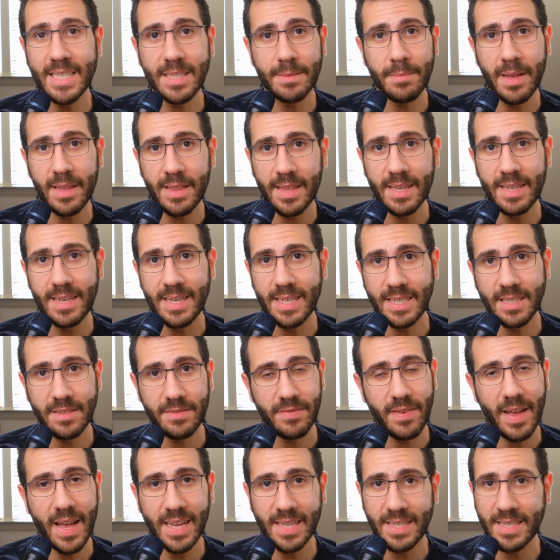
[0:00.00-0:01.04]
This method is
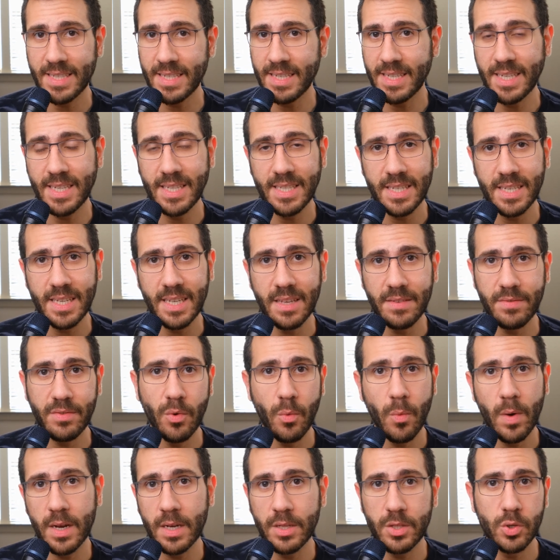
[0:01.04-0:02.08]
fast and easy if you
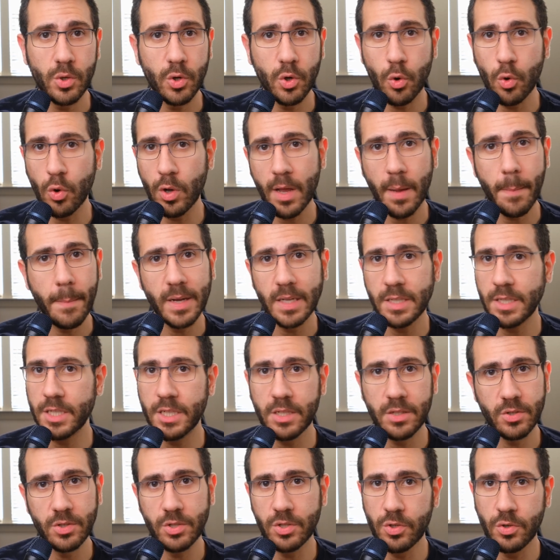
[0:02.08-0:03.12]
want to do a quick punch
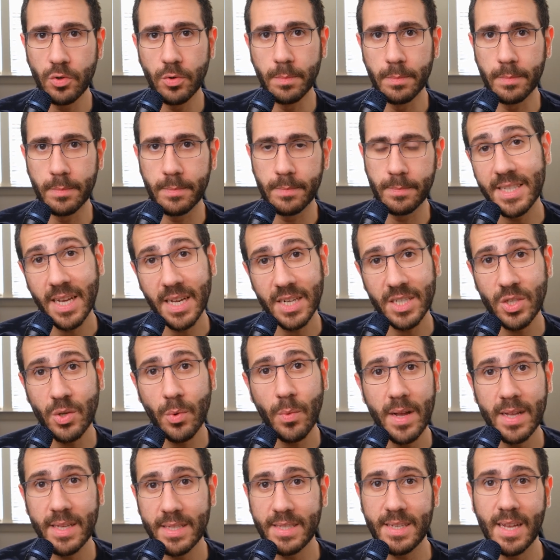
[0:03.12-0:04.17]
in or zoom. It's tucked
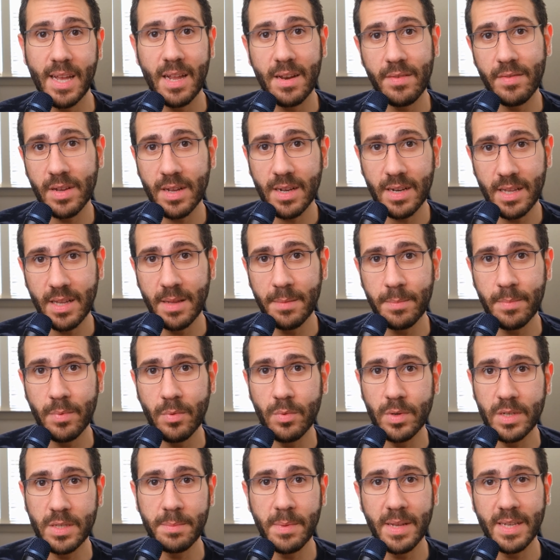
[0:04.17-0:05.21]
away inside of a clip,
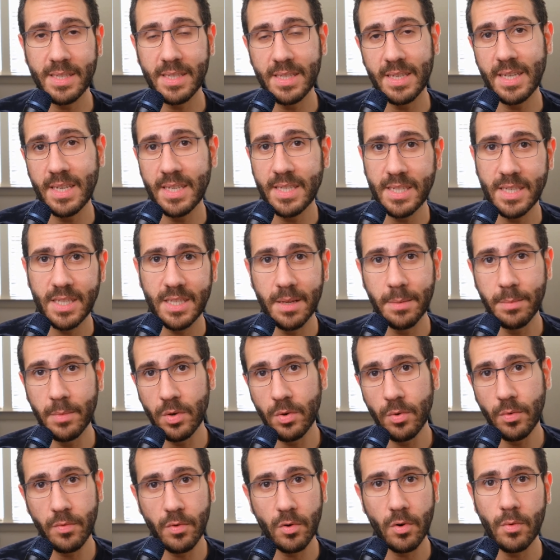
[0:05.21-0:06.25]
which makes it easy to
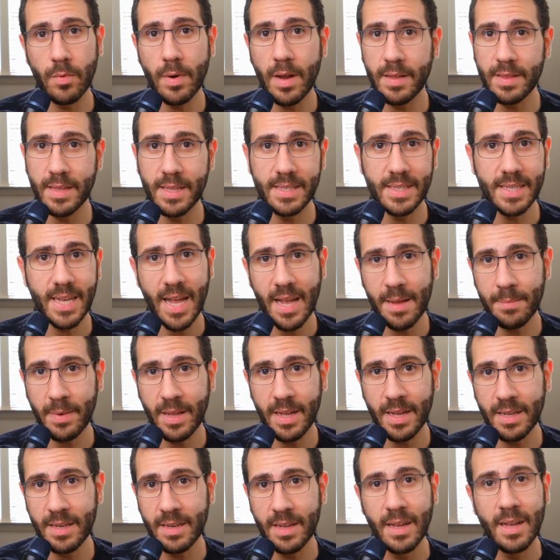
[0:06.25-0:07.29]
maneuver around the
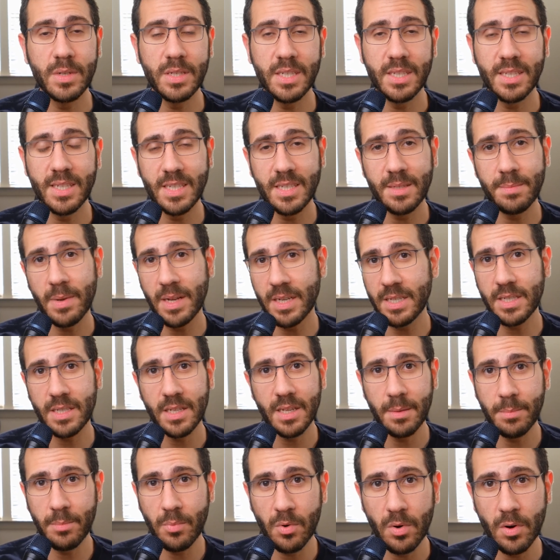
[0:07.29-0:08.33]
timeline, which is
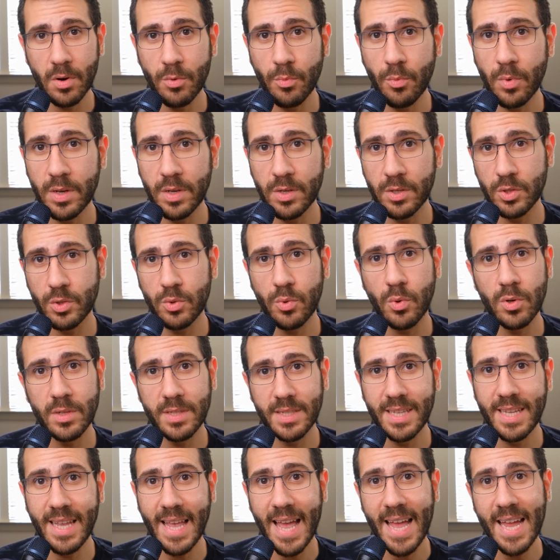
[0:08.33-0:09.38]
especially important when you're towards
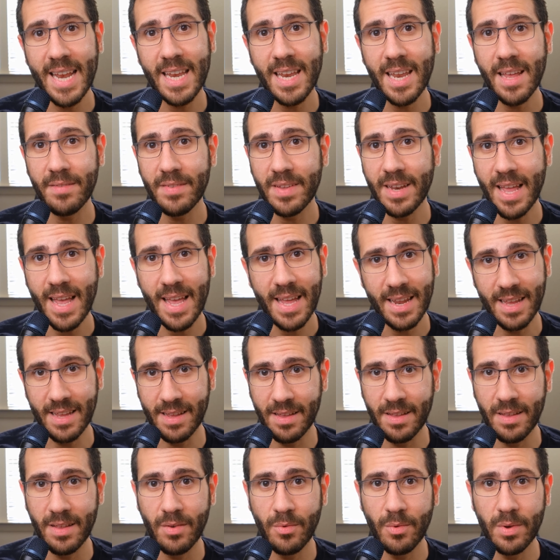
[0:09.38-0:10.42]
the end of an edit
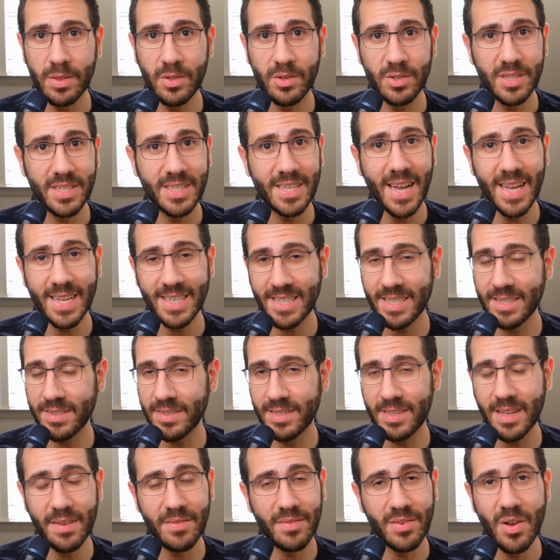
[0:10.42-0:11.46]
when there's tons of
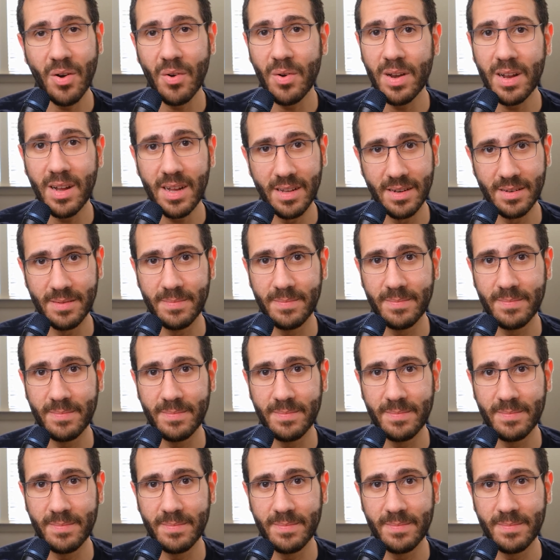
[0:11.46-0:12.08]
stuff going on.